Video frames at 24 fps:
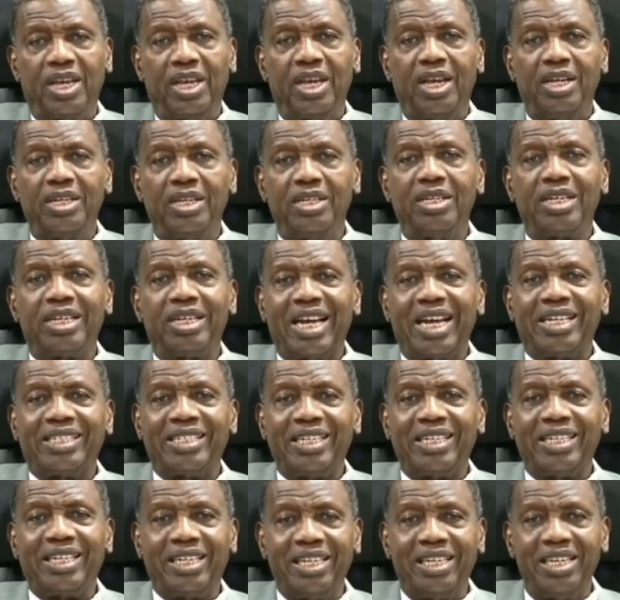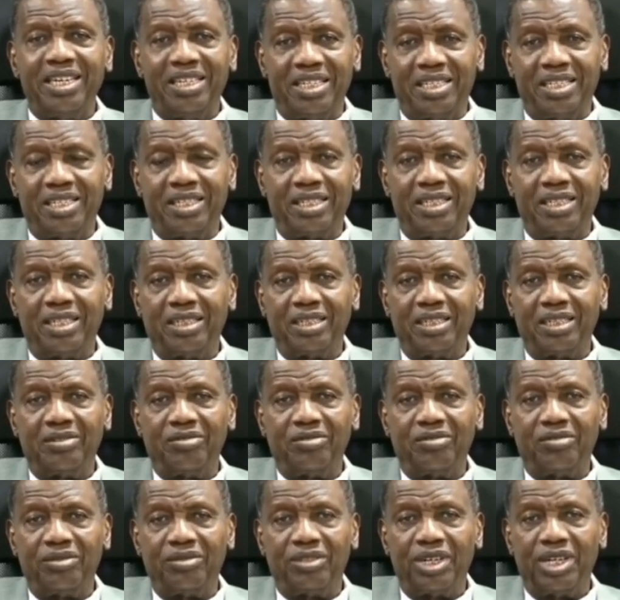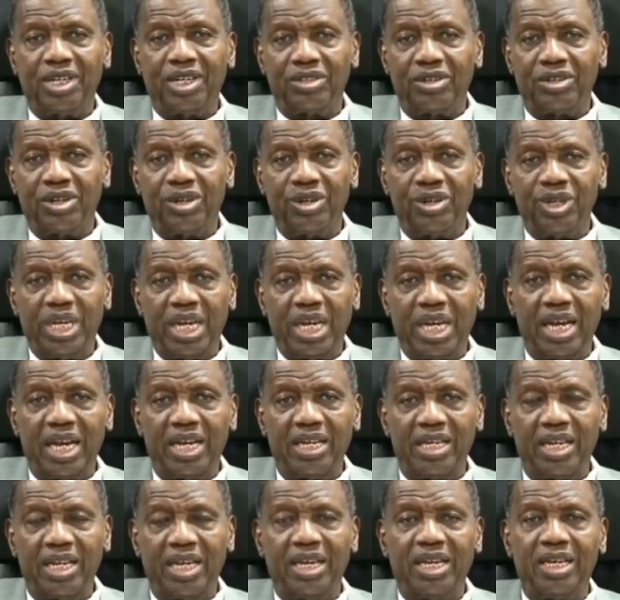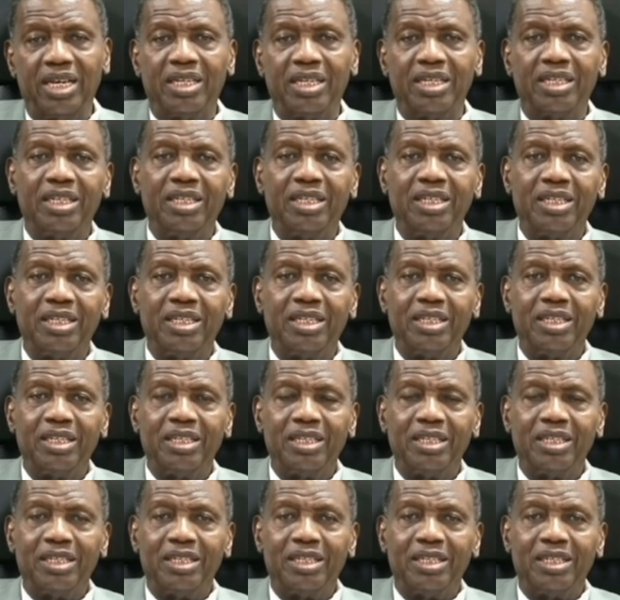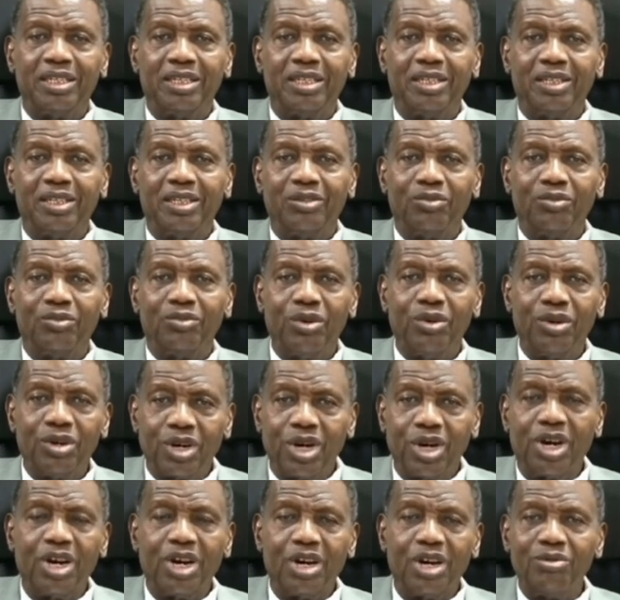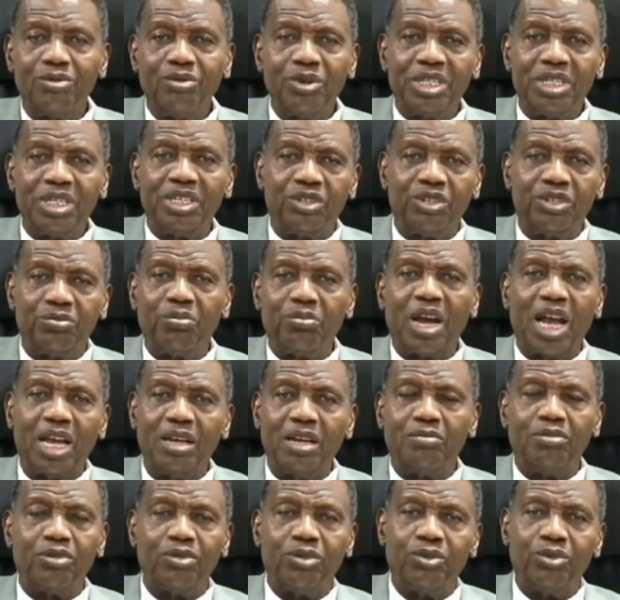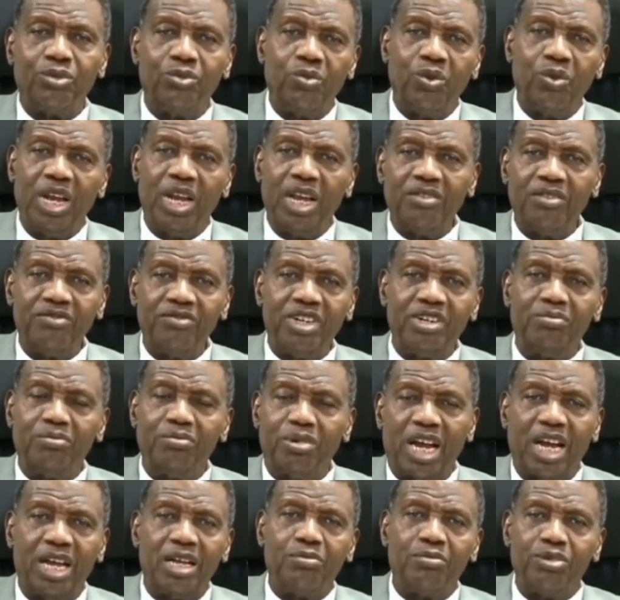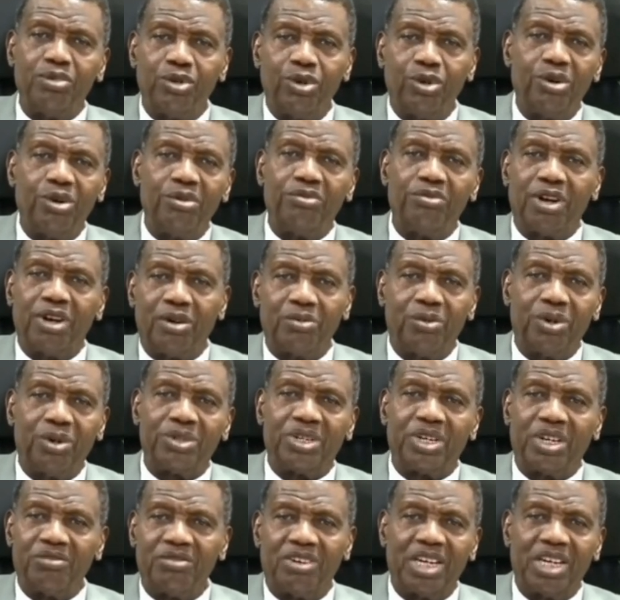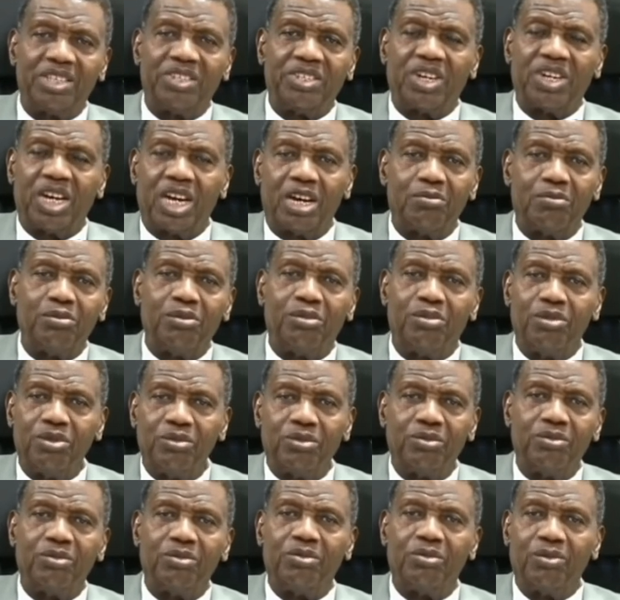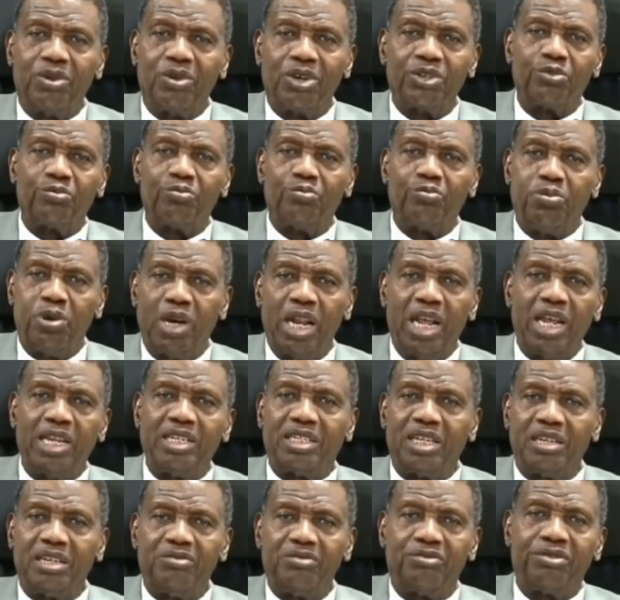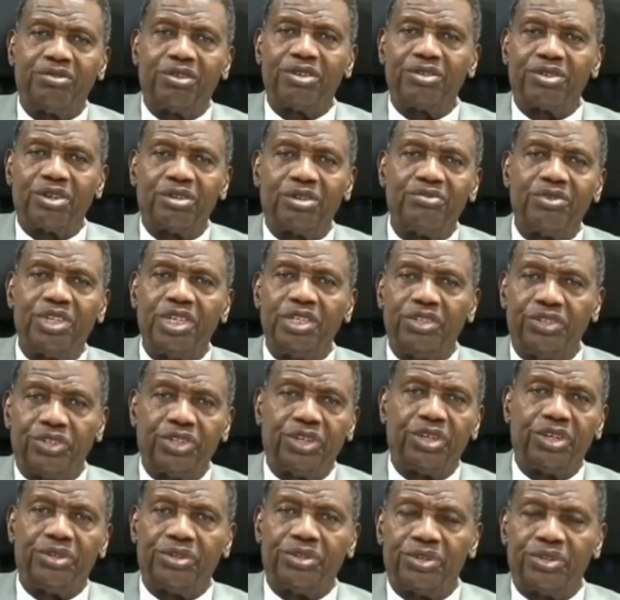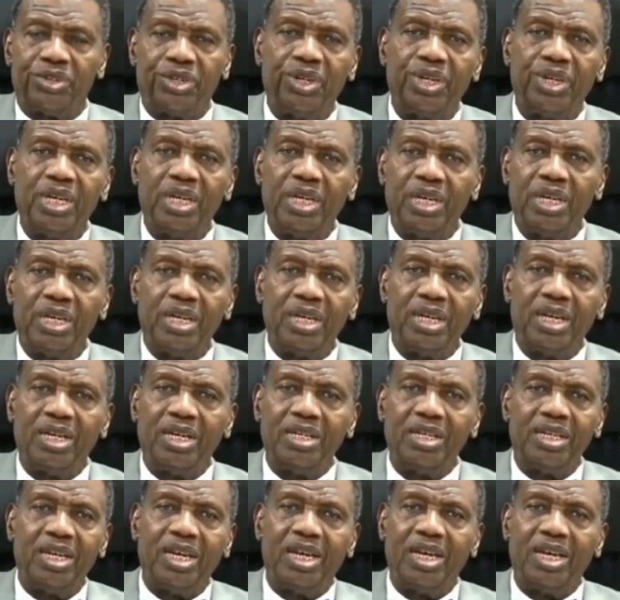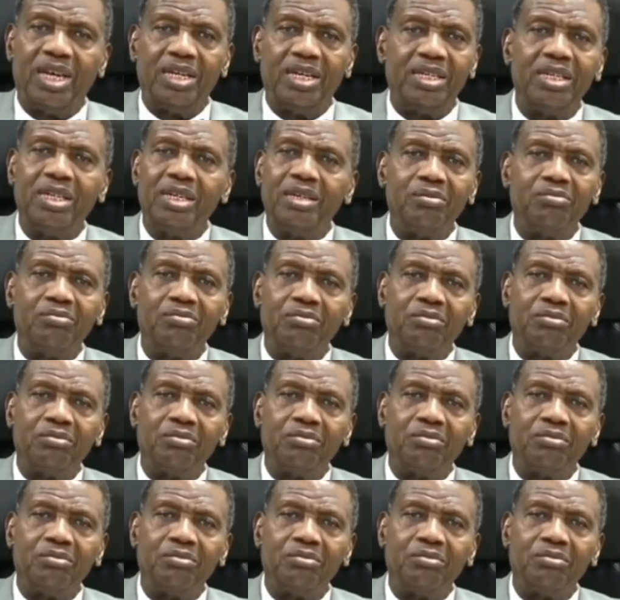And the catechist, that's all they had there, would come with his Bible, wave the Bible over whatever charm was placed in front of the church, and then